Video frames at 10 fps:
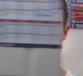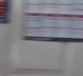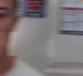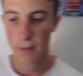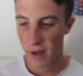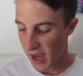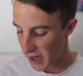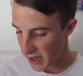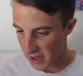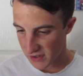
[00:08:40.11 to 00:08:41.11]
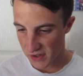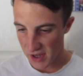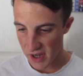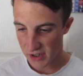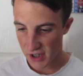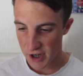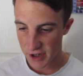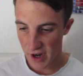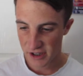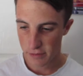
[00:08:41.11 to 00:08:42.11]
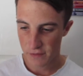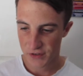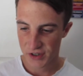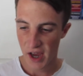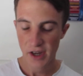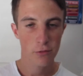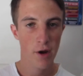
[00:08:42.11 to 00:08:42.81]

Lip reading: Race number 8 is the TJ Smith Stakes,